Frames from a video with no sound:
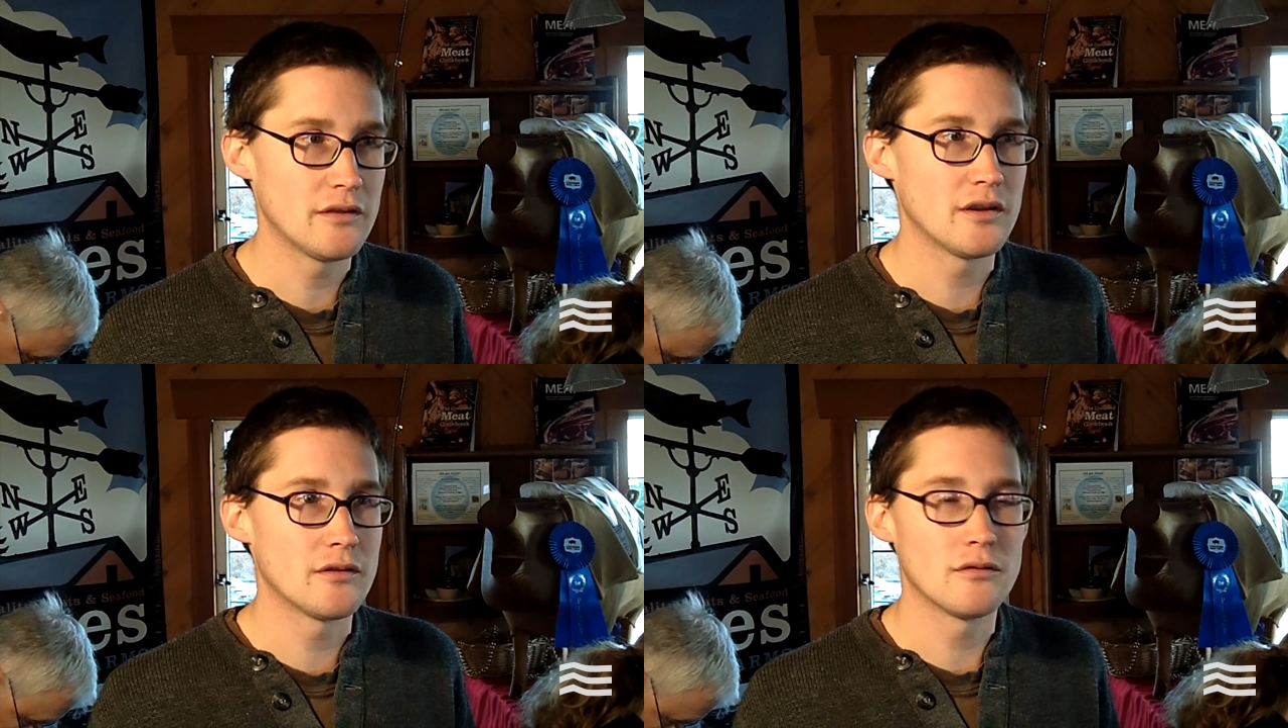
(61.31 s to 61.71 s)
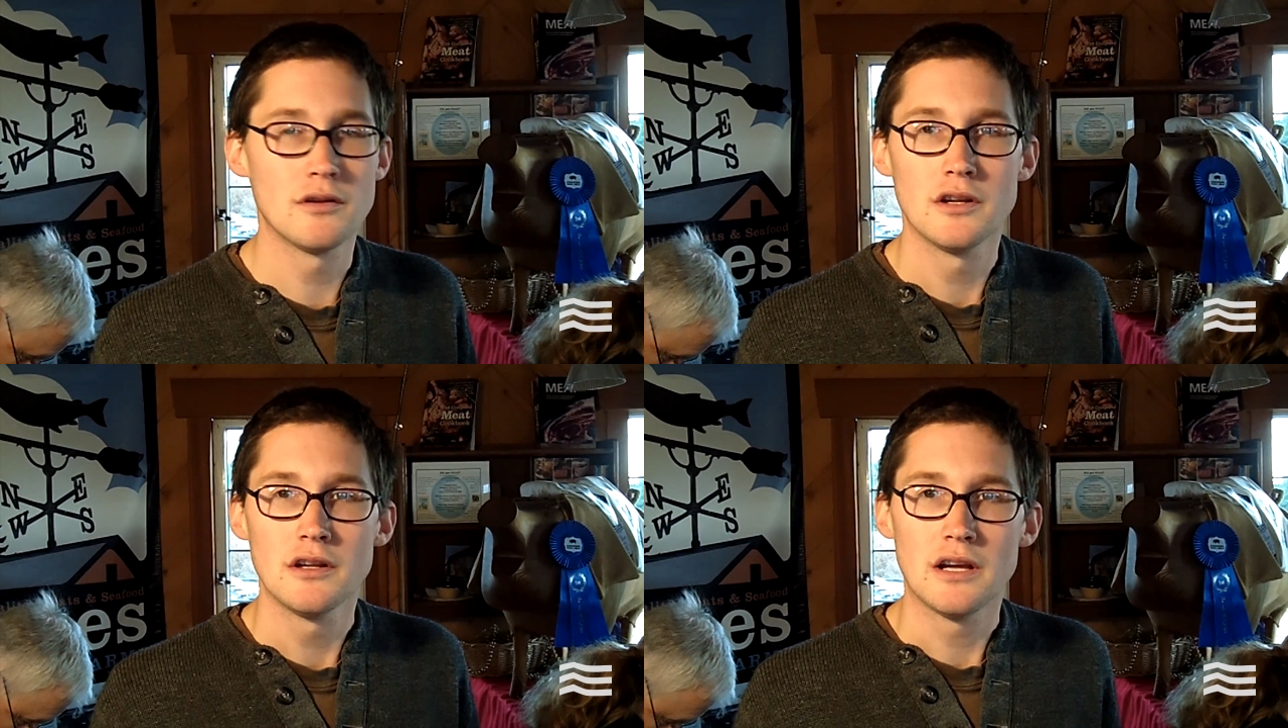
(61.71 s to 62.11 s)
and then
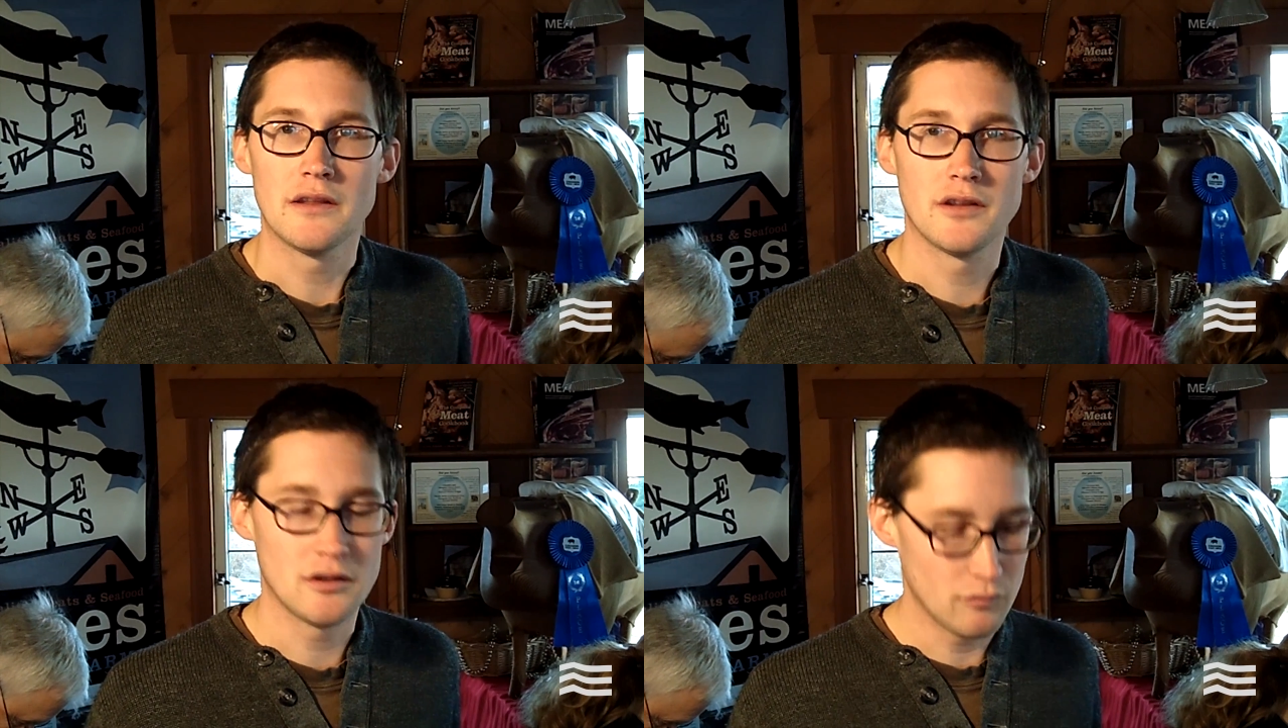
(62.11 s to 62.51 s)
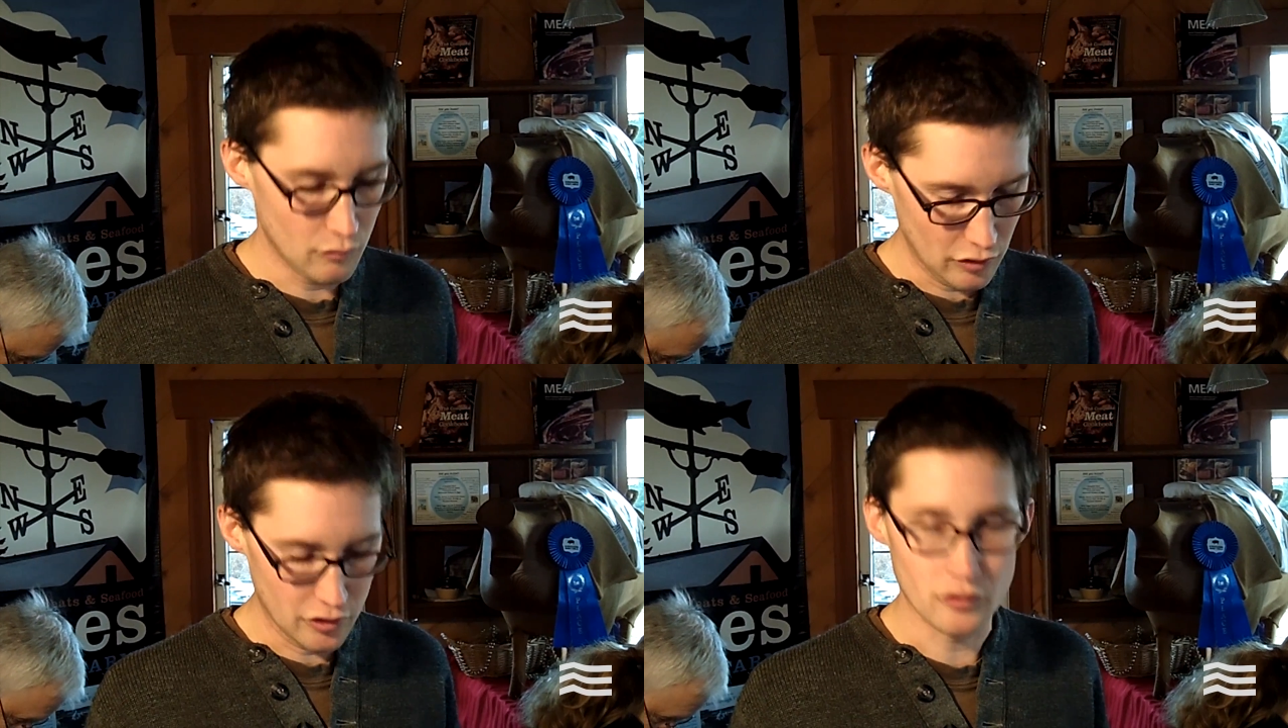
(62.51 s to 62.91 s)

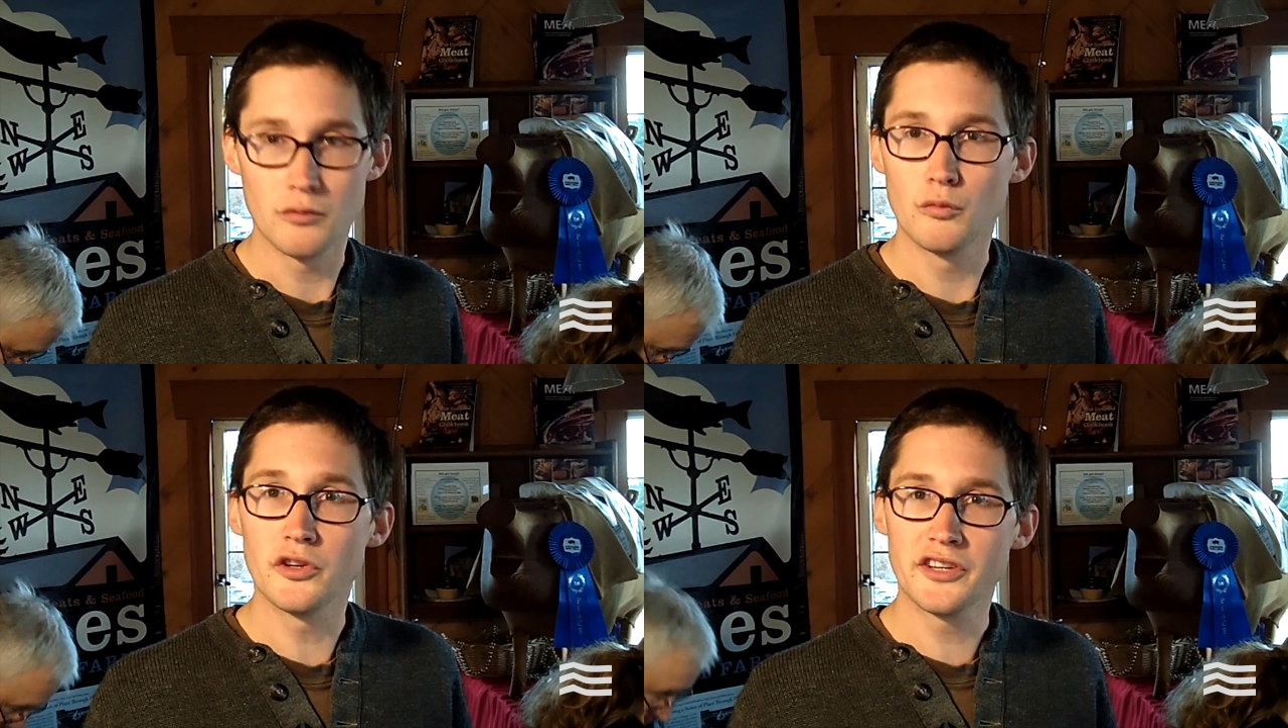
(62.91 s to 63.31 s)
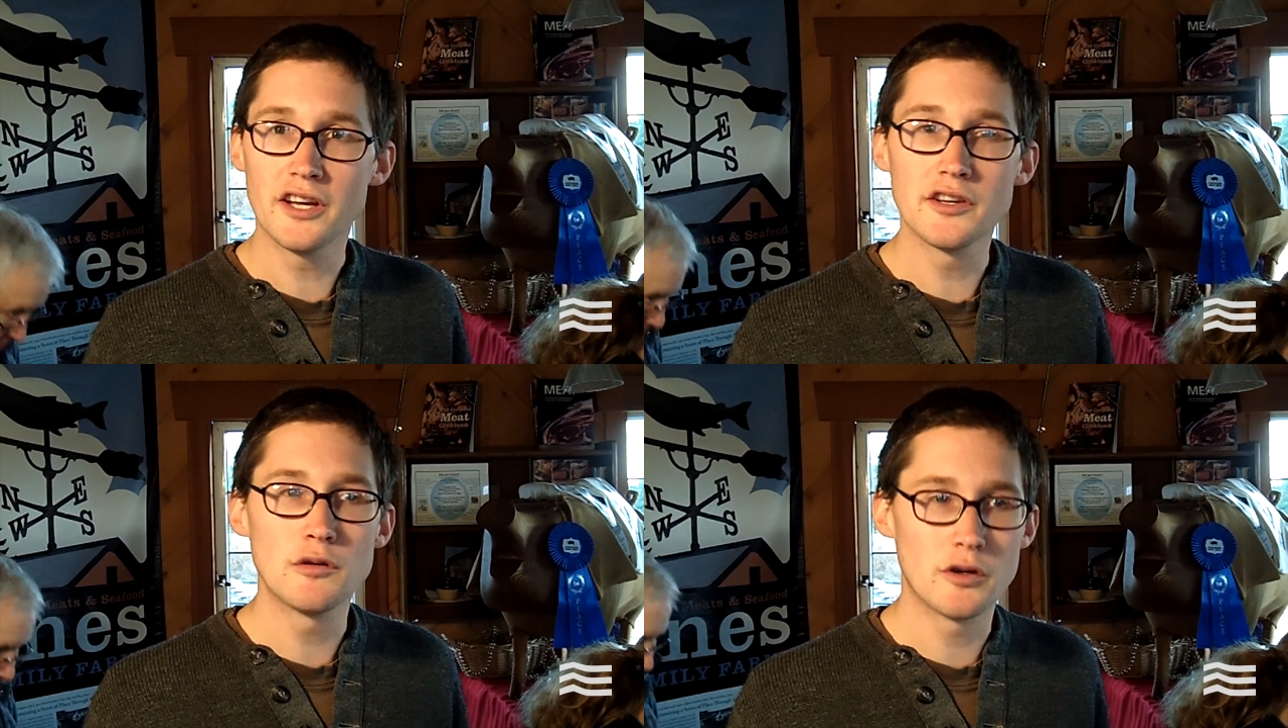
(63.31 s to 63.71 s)
we'll
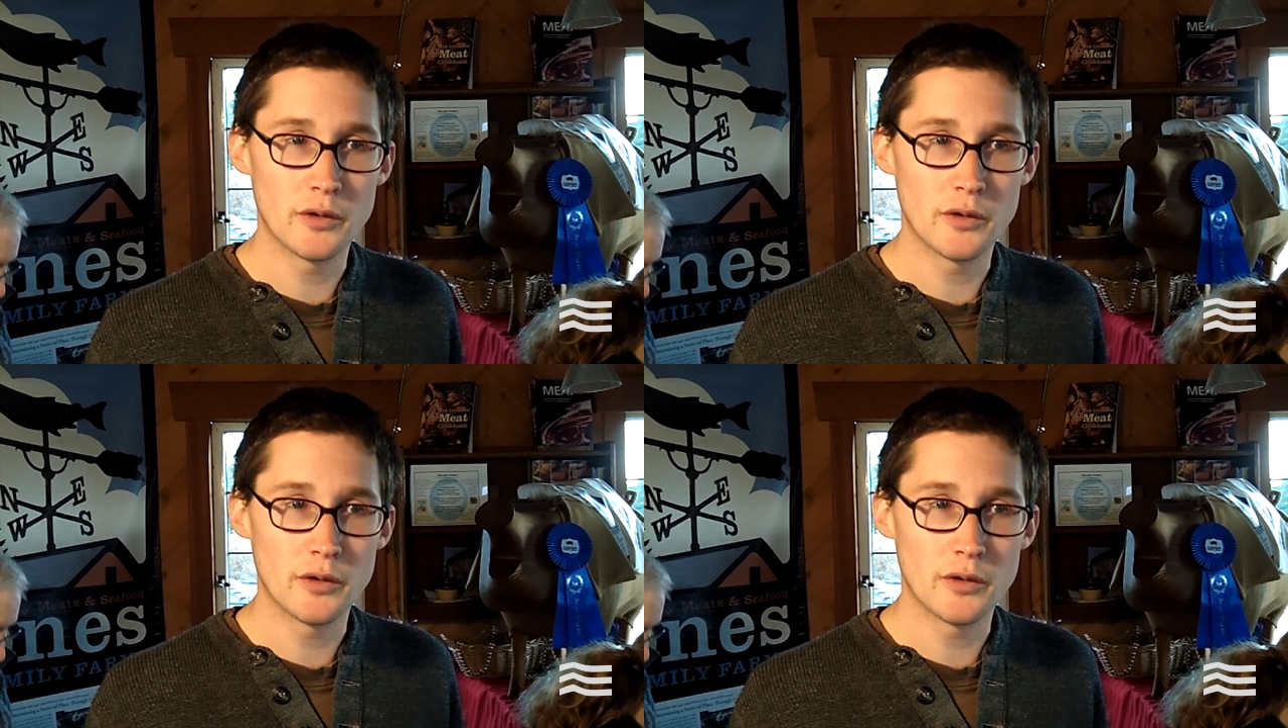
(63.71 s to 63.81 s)
tell you